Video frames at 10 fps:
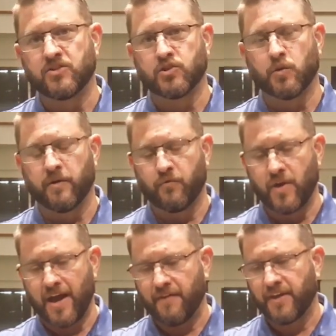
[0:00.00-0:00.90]
And so, if
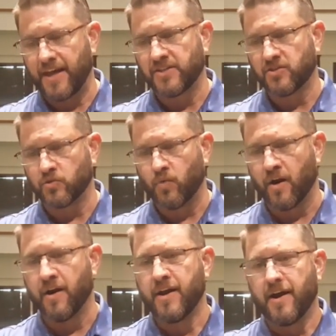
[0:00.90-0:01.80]
we have cases
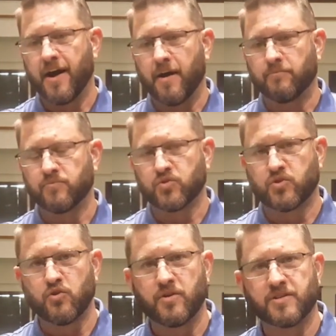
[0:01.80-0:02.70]
where um,
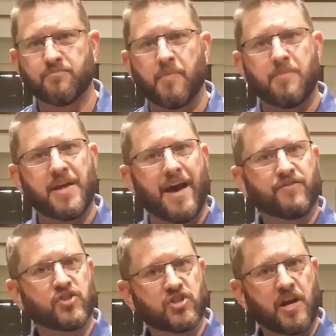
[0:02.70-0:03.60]
students maybe
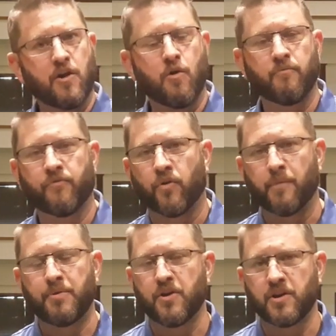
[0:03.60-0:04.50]
have to stay home
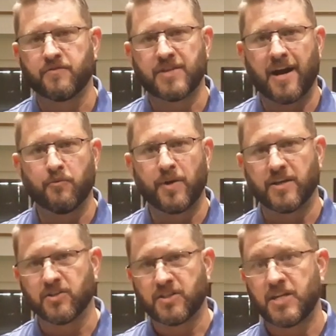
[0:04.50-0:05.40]
for a period of time,
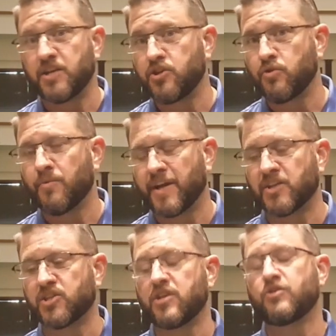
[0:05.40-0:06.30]
we continue
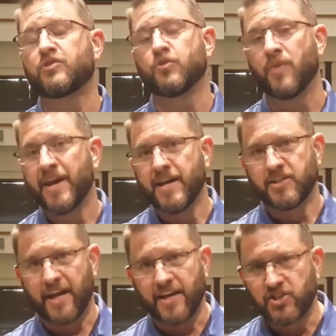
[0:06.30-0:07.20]
we continue to
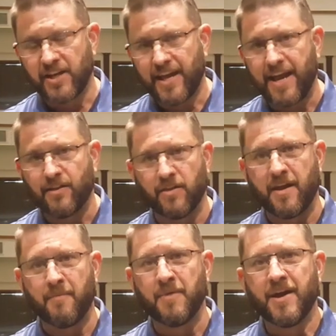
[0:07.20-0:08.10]
to educate
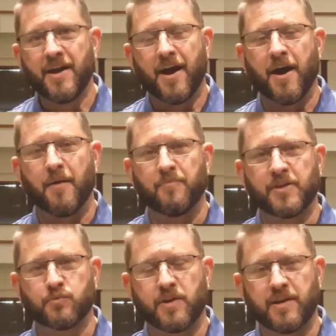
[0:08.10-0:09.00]
them
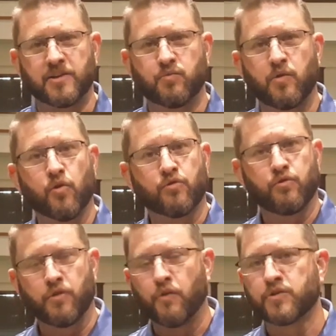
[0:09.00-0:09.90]
um, as we as we
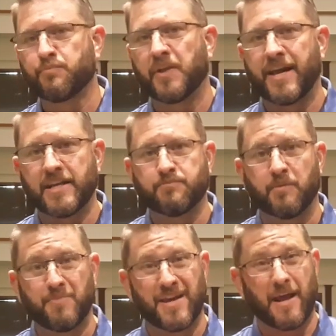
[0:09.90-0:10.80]
work through those plans.
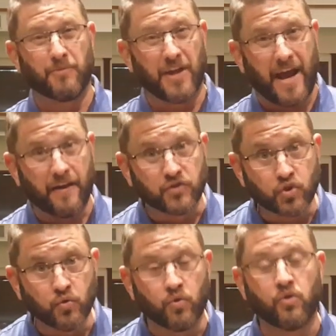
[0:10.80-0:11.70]
But being able to have
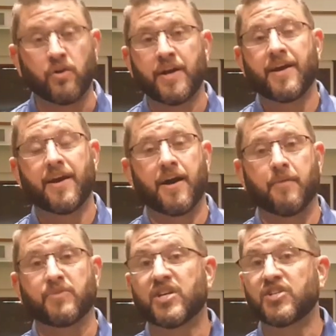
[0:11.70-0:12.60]
school
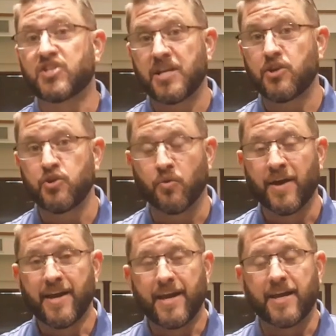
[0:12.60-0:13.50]
um,
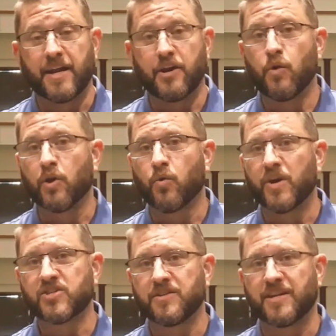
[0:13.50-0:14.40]
continue. And I know a
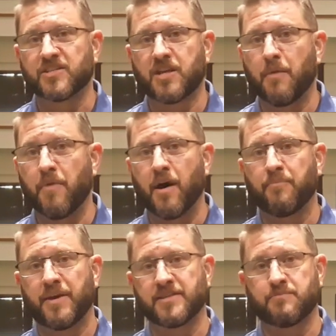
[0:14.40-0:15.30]
question that has come
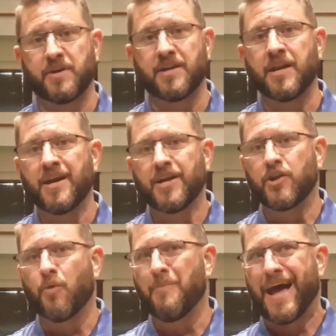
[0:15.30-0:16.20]
up has been,
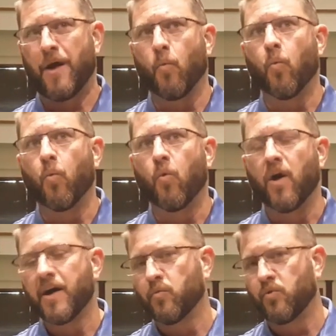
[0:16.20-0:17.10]
you know, Matt,
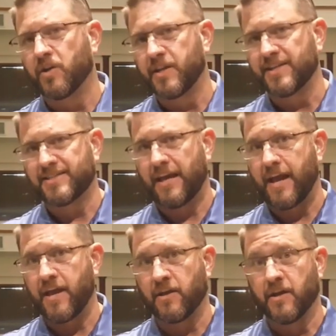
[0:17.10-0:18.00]
what would it
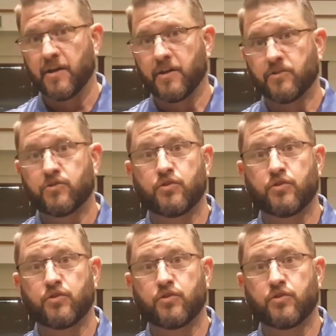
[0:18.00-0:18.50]
take?